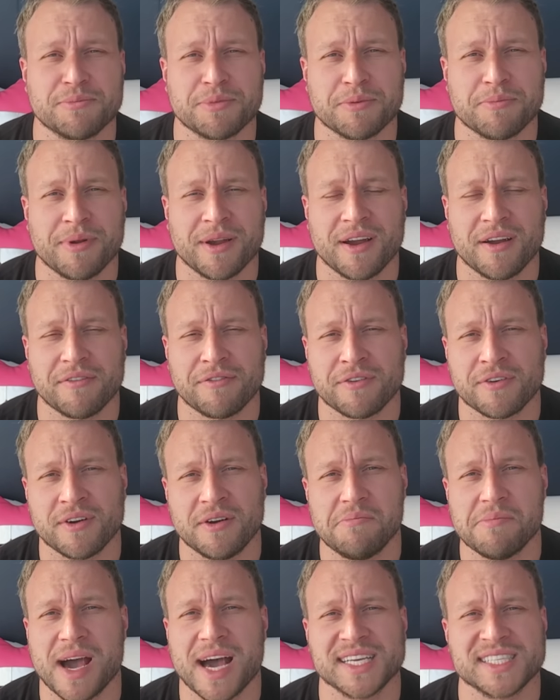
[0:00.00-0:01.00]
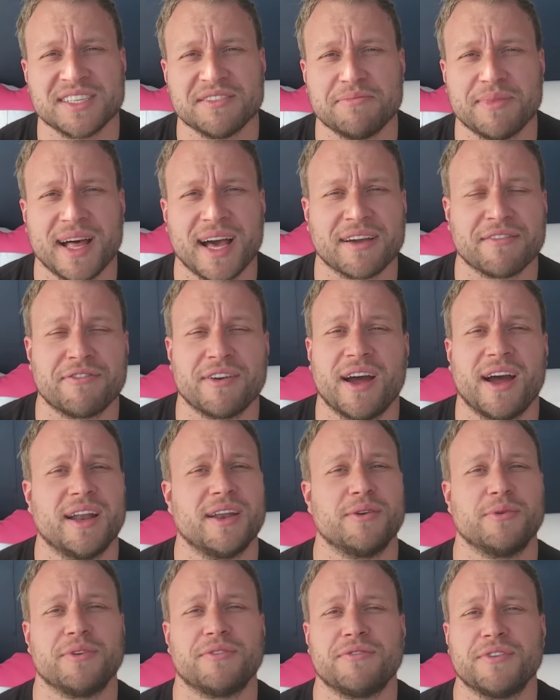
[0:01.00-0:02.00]
prepare for a massive Black
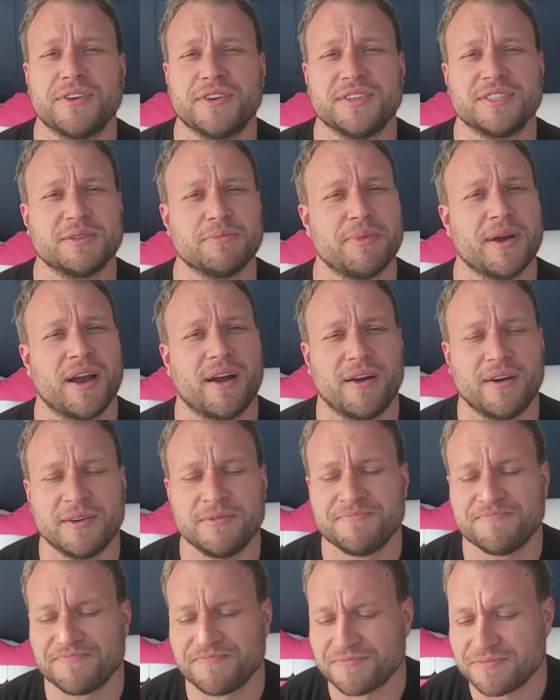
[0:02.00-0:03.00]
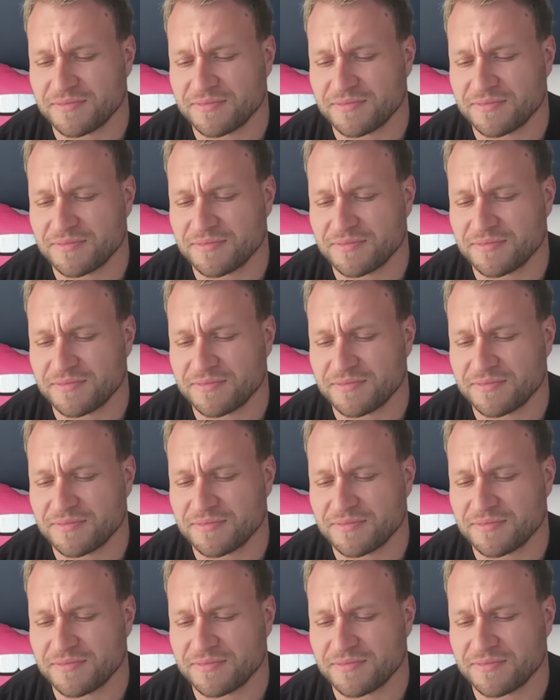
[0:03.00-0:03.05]
Friday with Furious Apparel.